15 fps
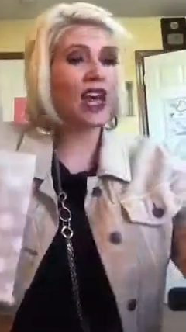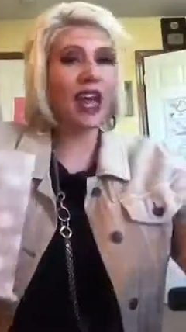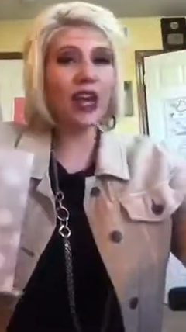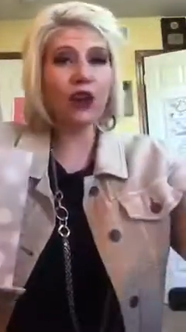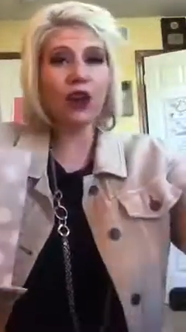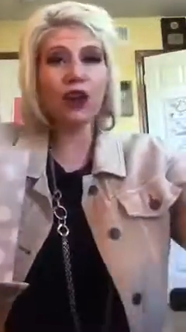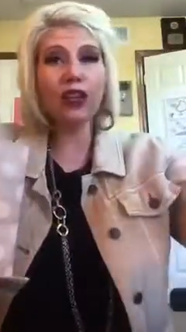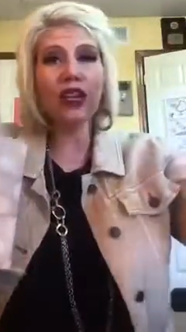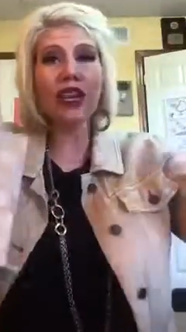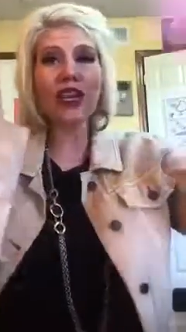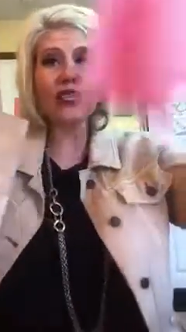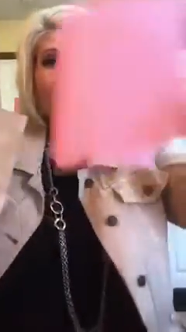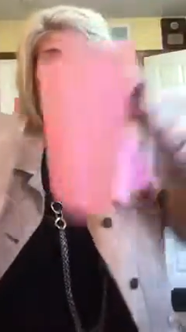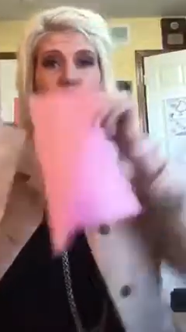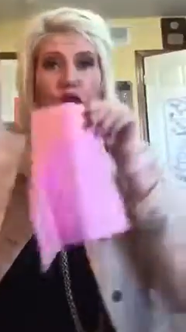and I'll
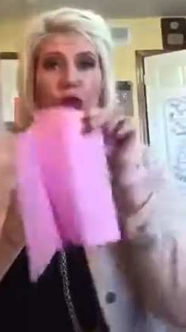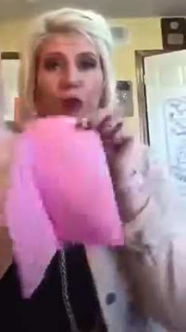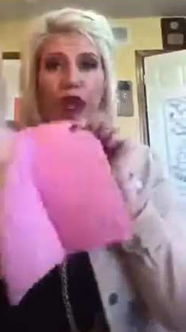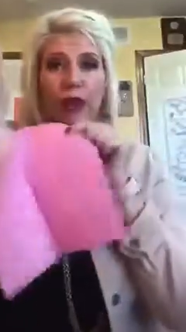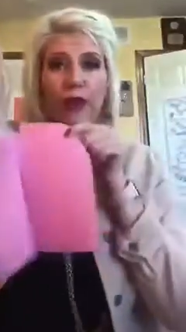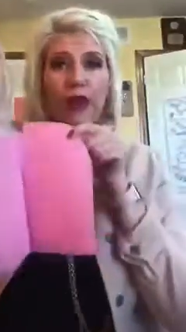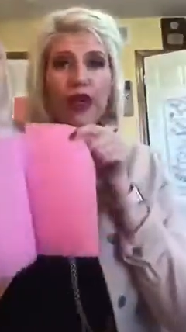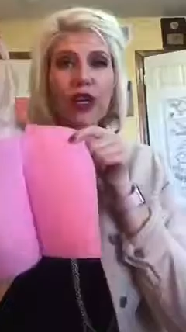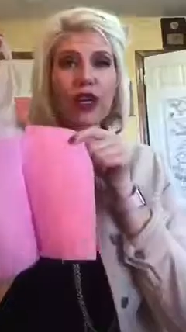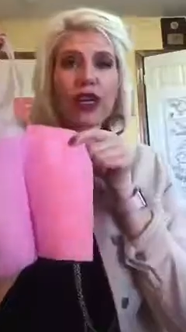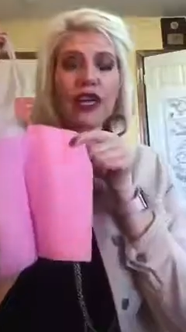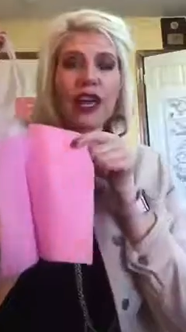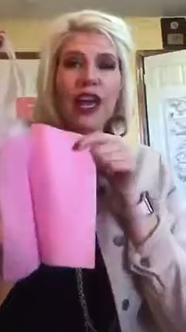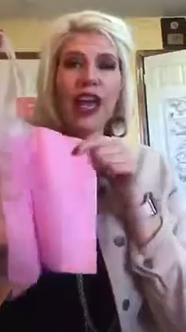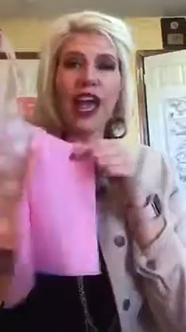get tissue paper
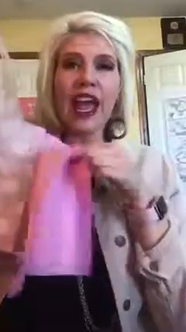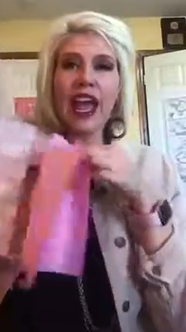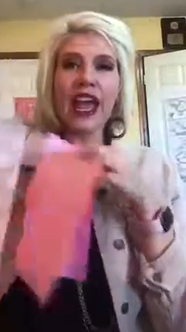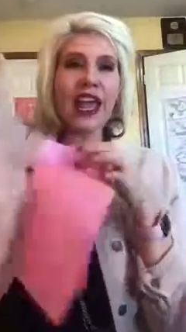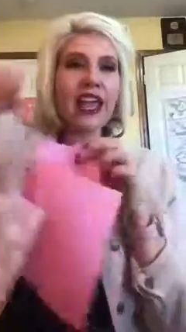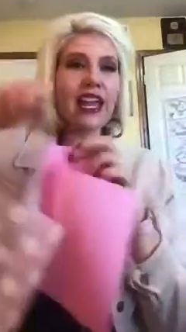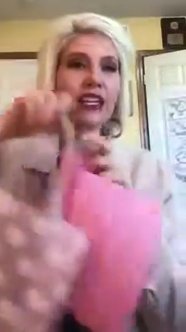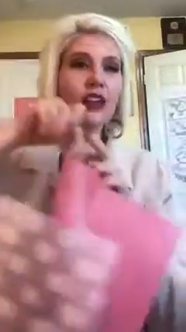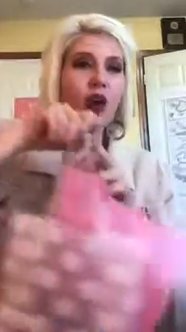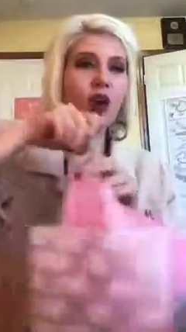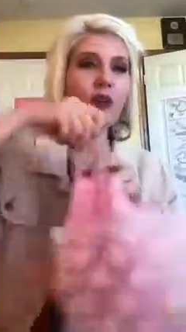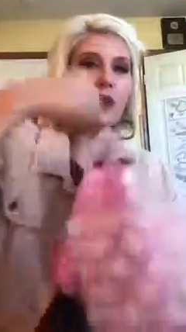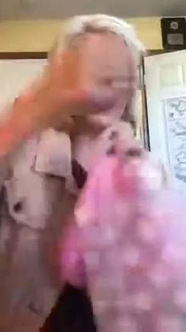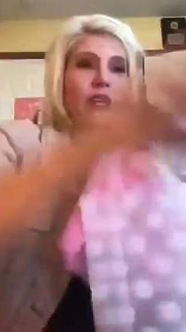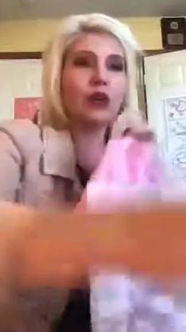and
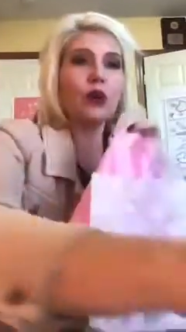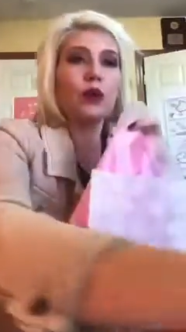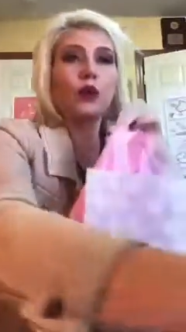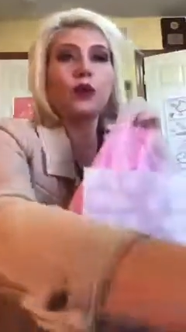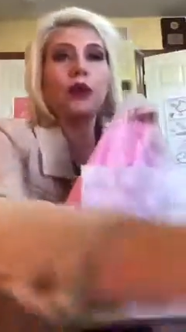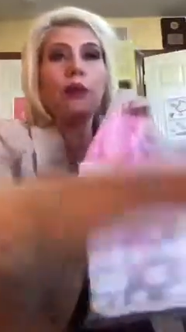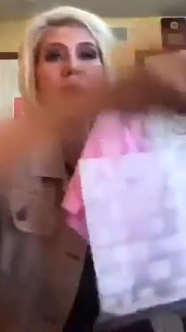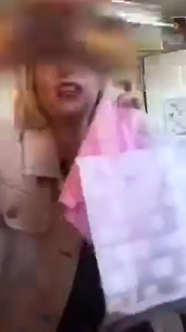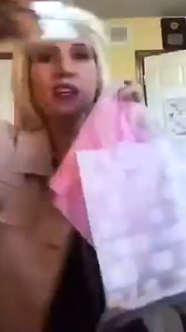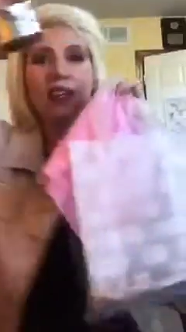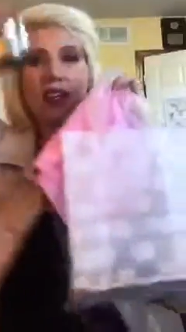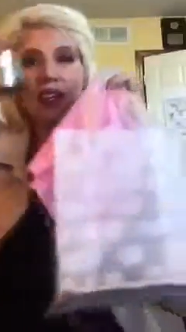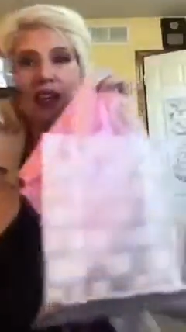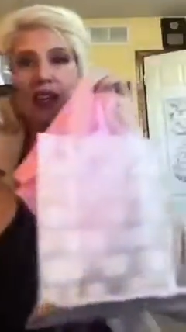I'll get ribbon.